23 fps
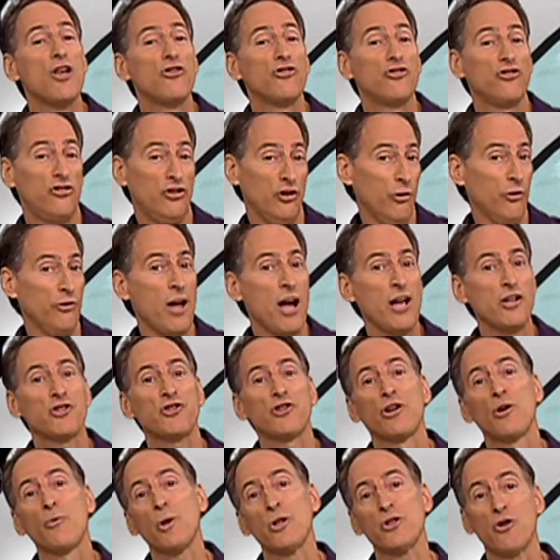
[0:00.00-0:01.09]
Still not
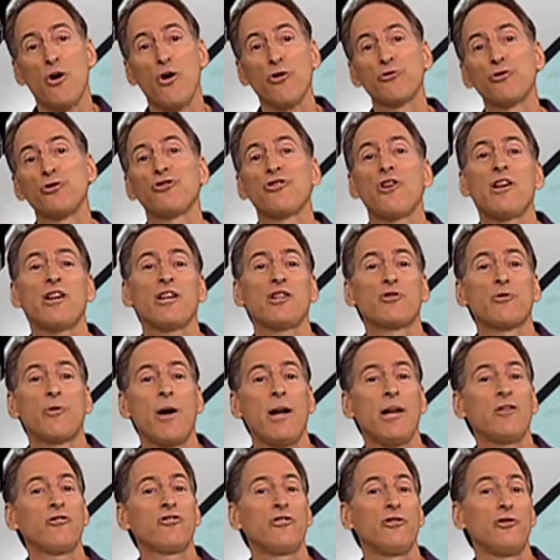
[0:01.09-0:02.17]
sure which ultrasonic
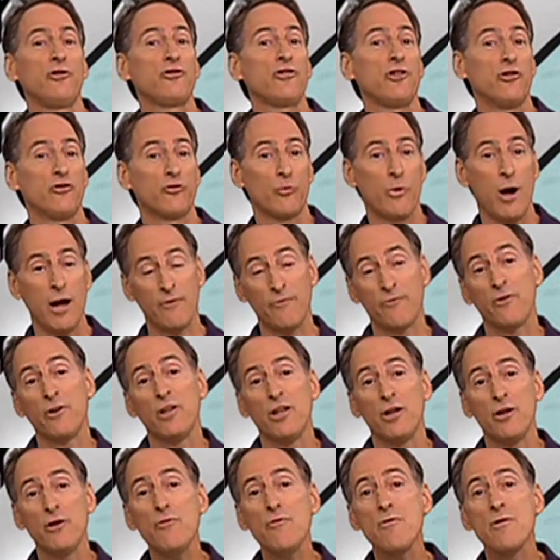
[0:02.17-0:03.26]
drying solution is right for
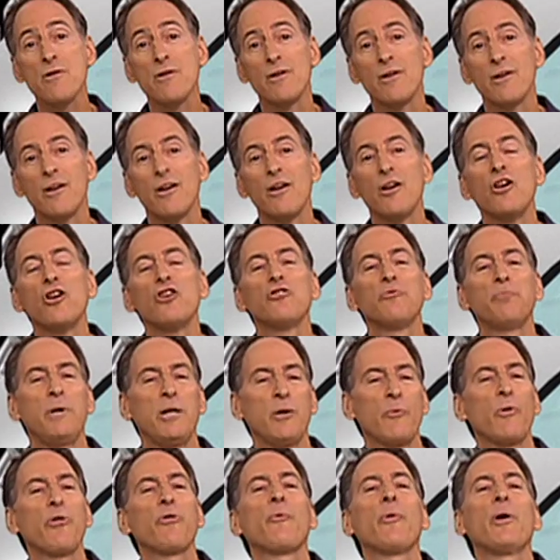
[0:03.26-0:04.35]
you?
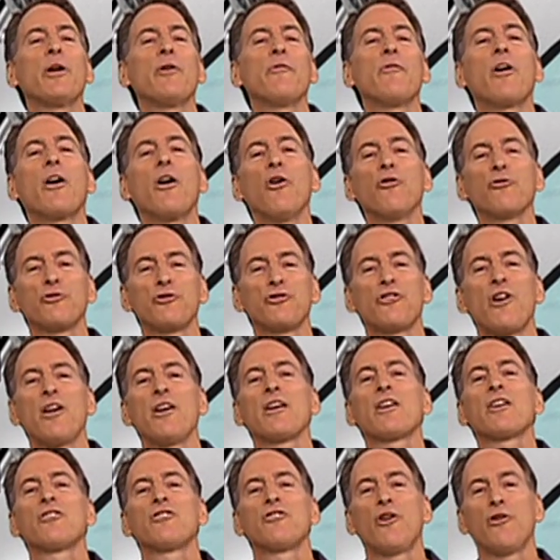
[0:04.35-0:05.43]
Speak with one of our
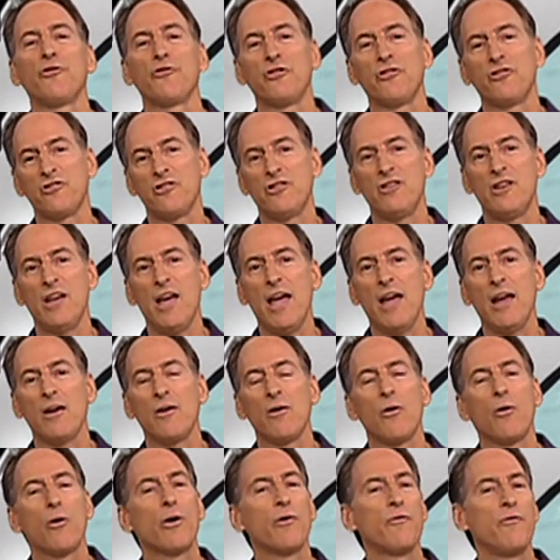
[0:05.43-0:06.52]
ultrasonic consultants today
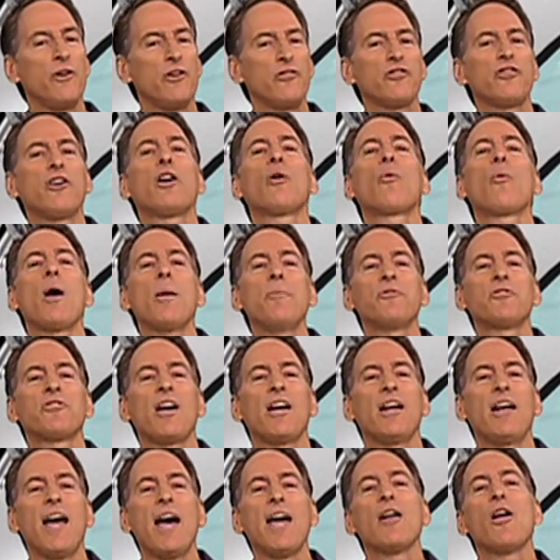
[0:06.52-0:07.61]
or visit our
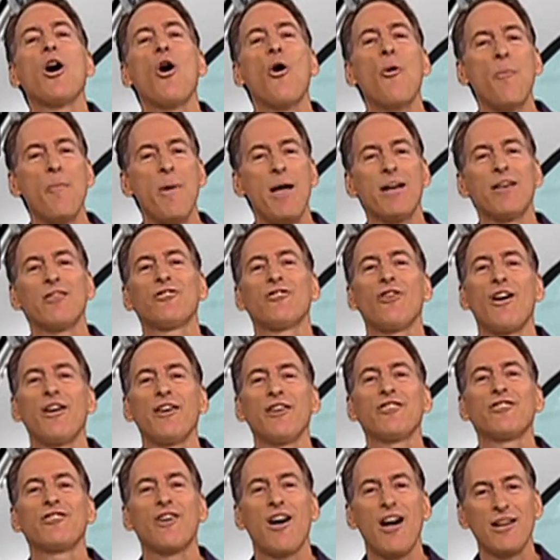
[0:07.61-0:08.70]
website at
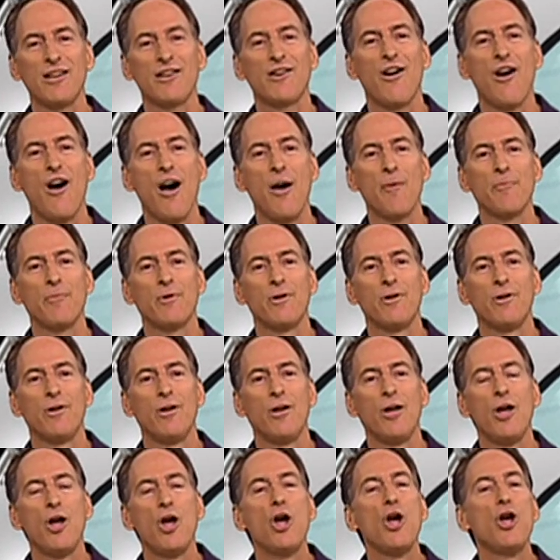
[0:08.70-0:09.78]
omegasonics dot com.
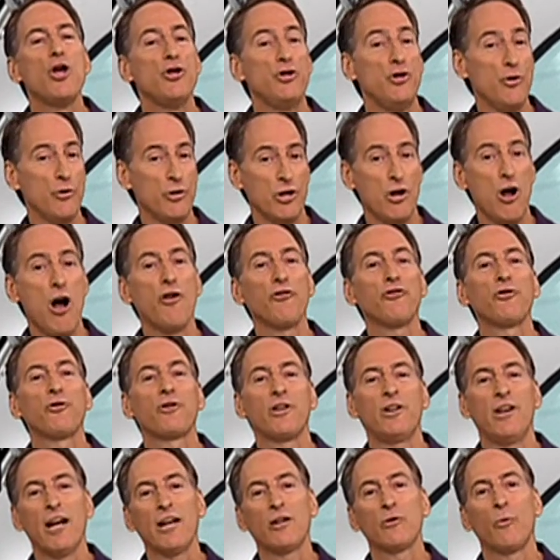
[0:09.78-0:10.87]
You can also
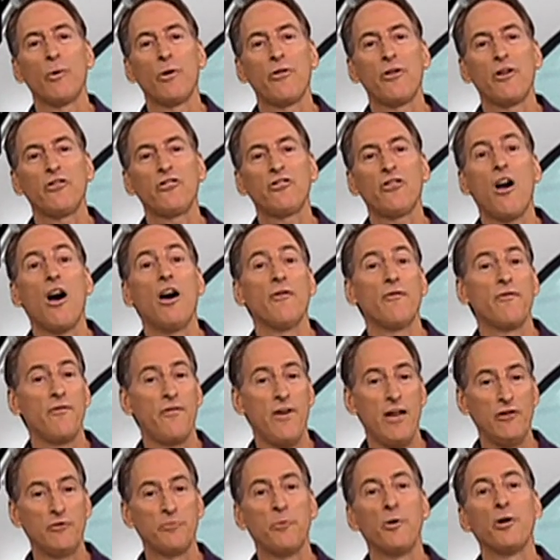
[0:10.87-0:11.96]
connect with us on
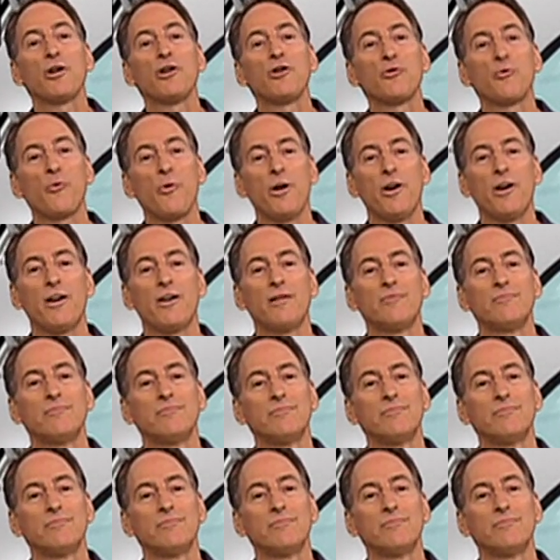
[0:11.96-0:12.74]
Facebook and Twitter.